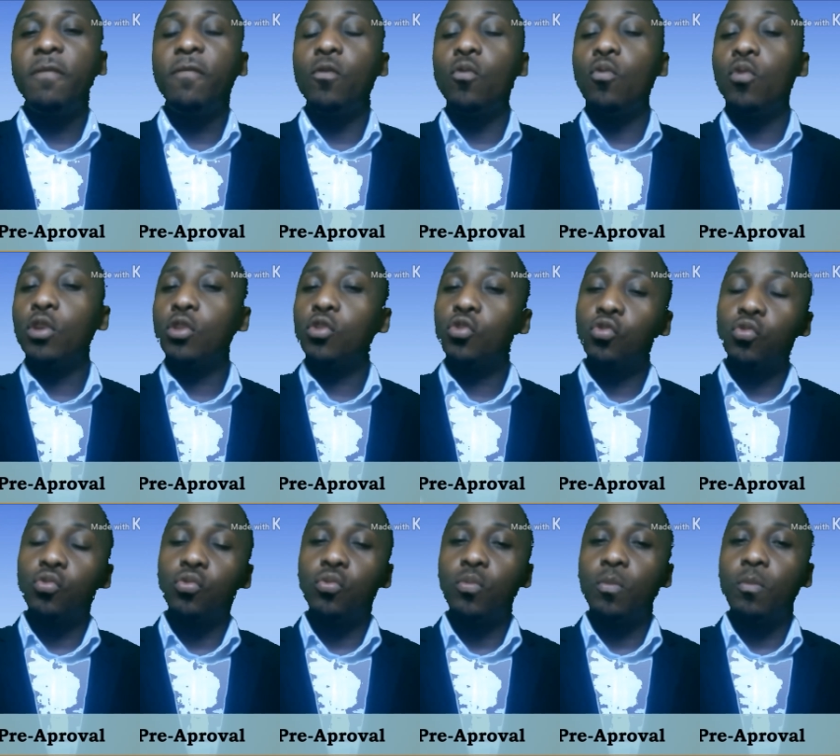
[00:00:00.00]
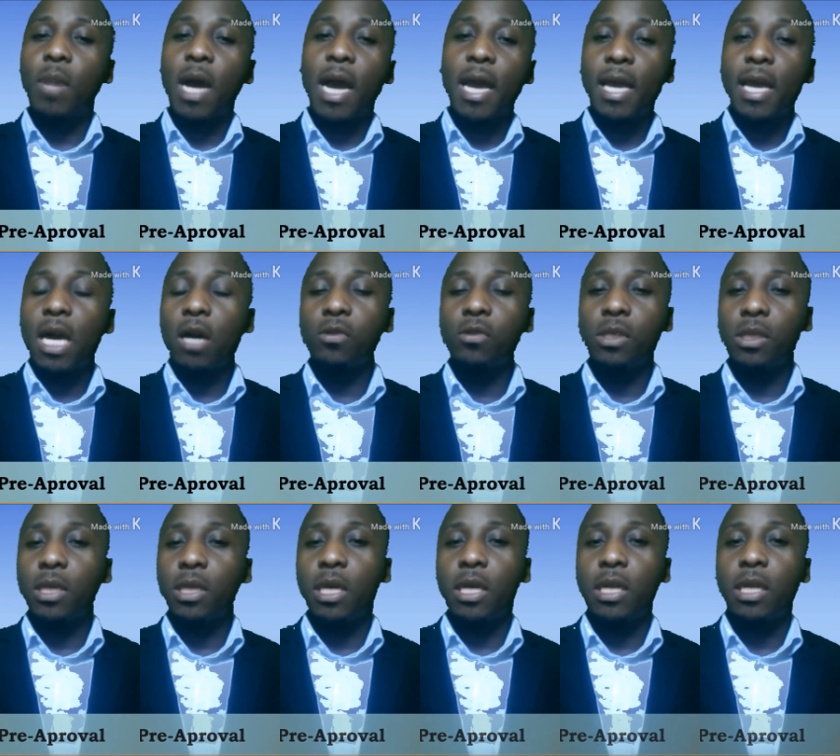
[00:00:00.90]
If you want to buy a
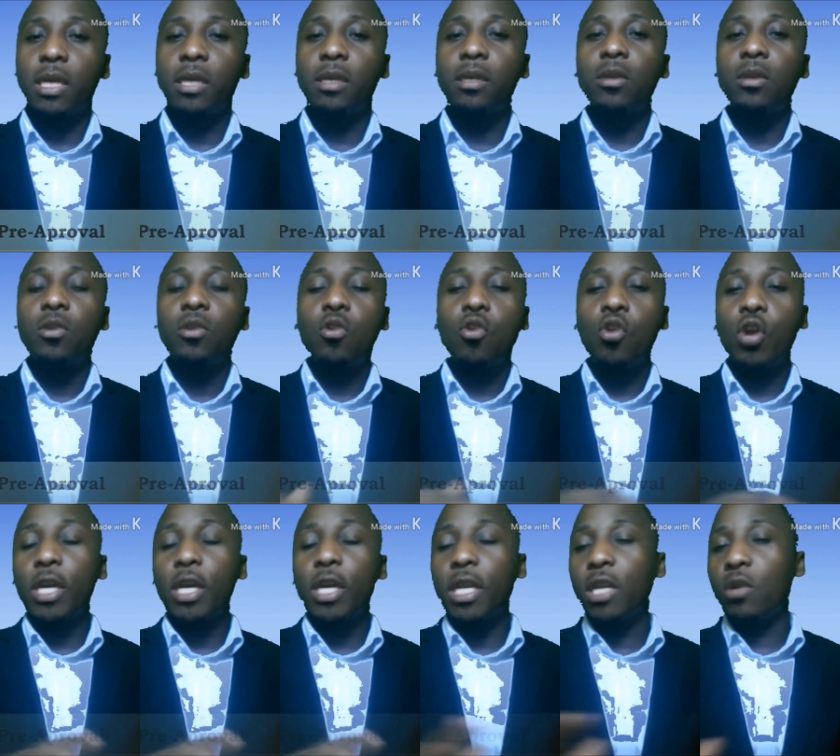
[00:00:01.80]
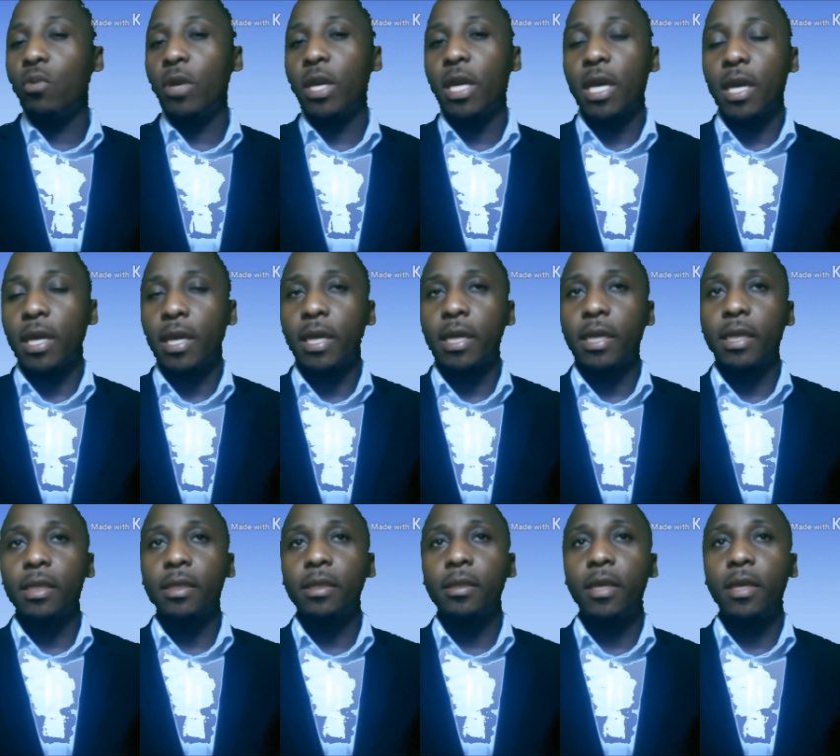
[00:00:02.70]
house in Ghana or
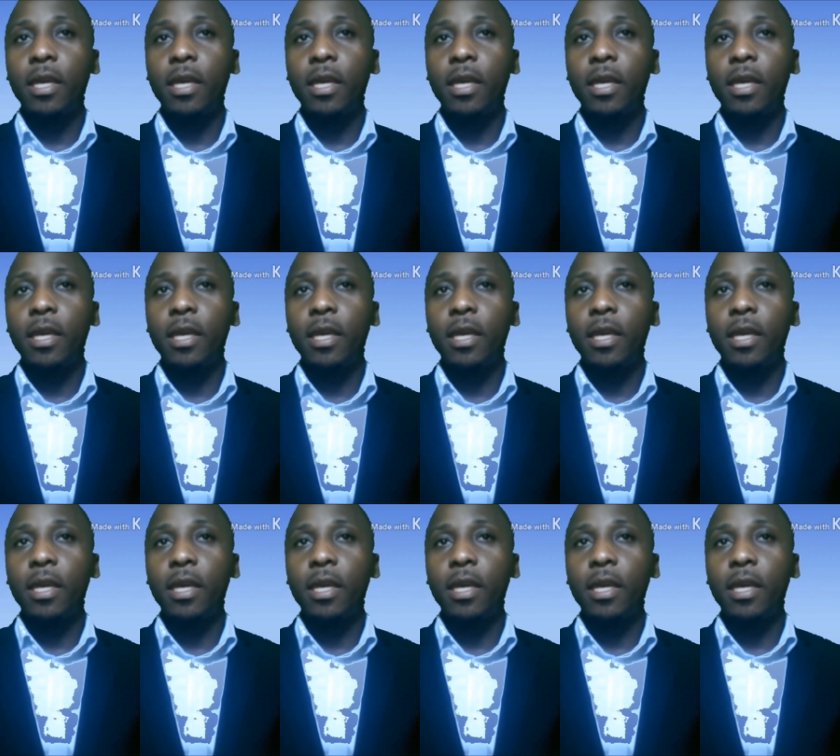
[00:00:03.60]
anywhere